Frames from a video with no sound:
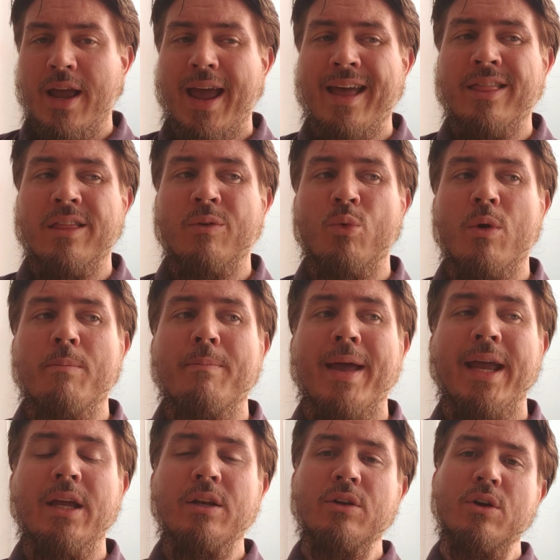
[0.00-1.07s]
and the
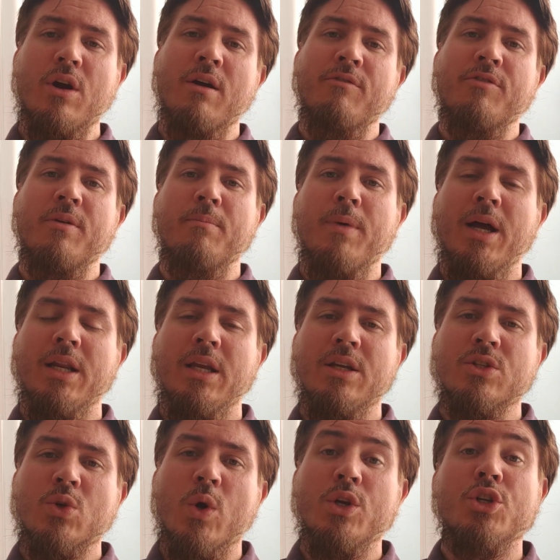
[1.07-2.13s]
remainder of the money
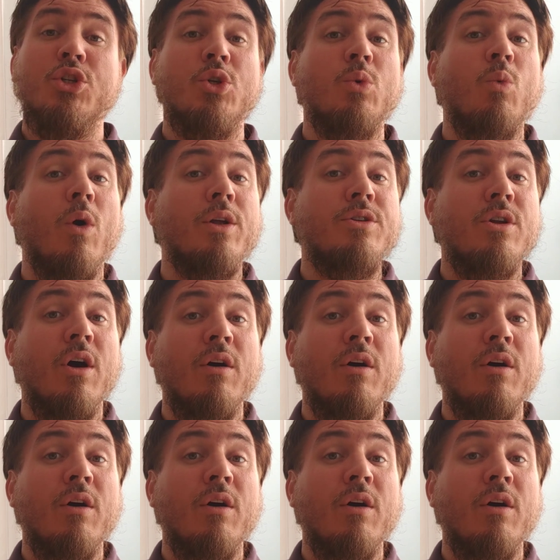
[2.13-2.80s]
is going to do one